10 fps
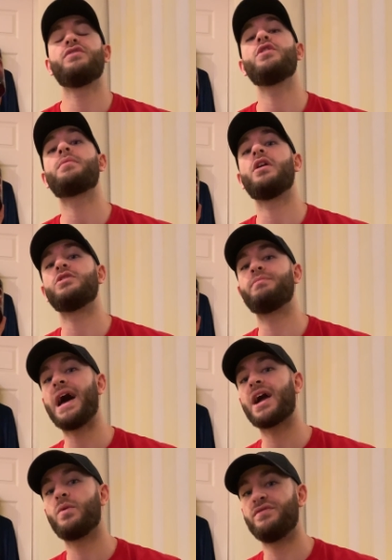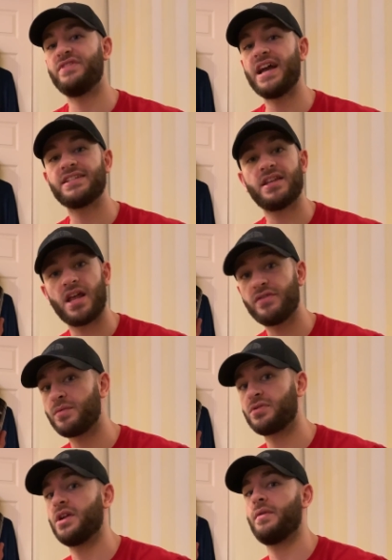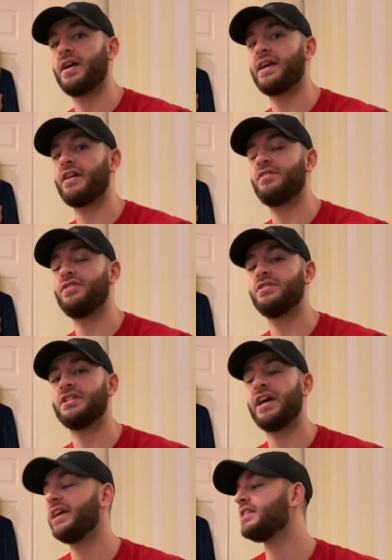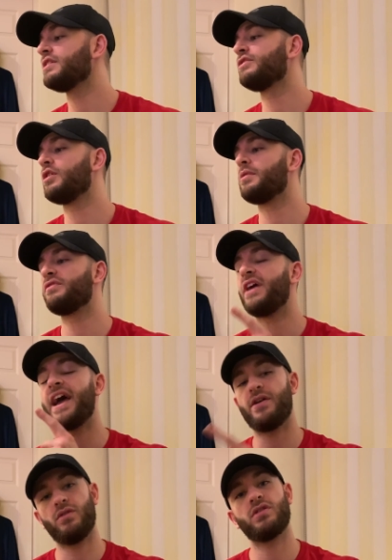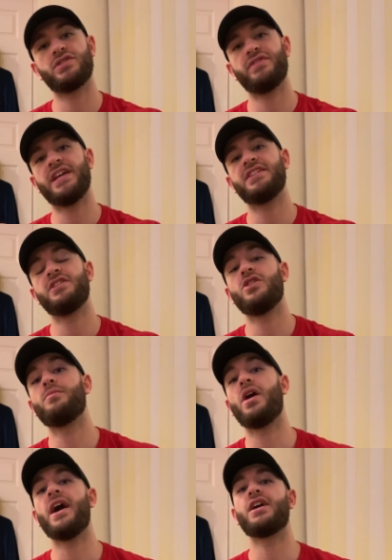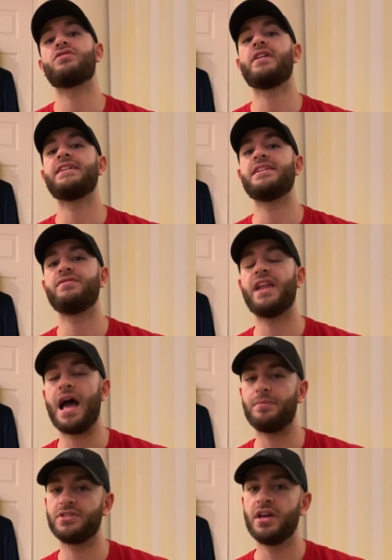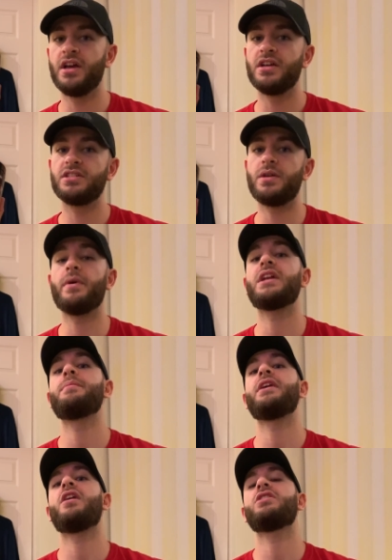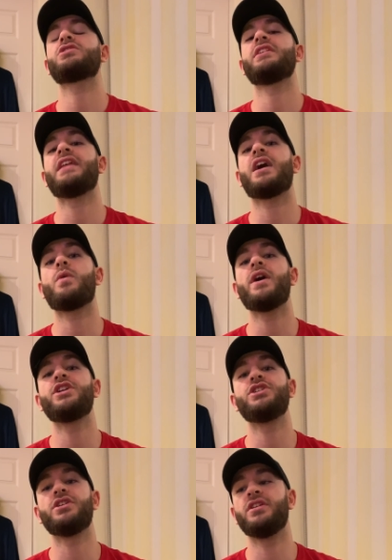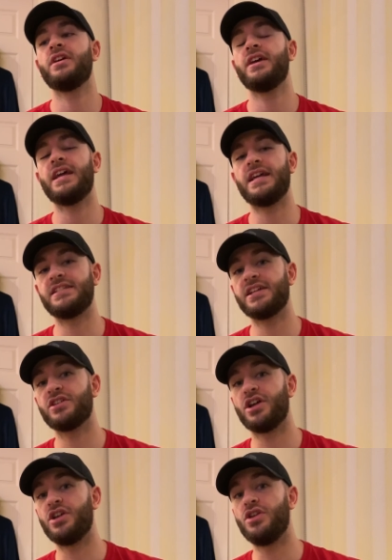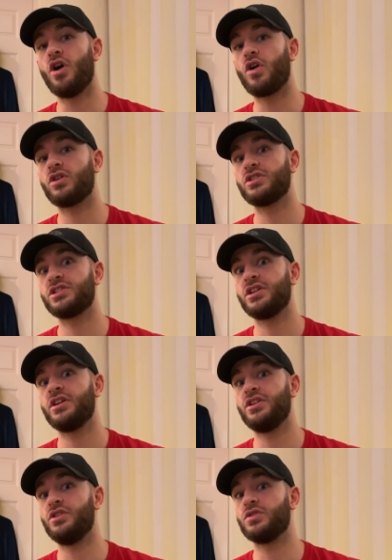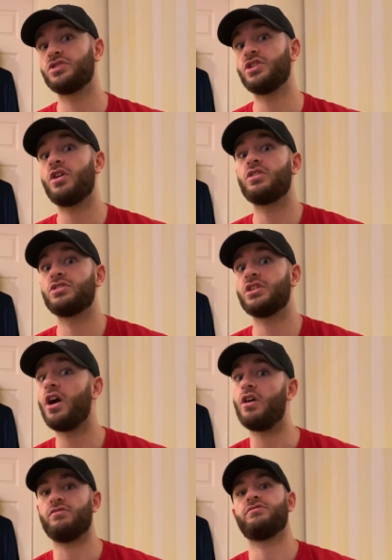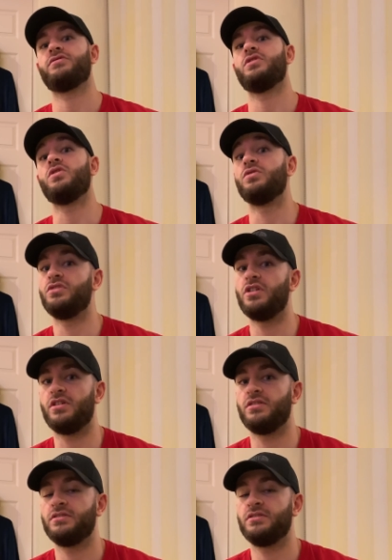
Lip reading: Bros, back with yet another pre-workout review today in the form of Hellnox V2 by Aggressive Labs. So we're going to be asking that question, is it going to knocks your socks off or not?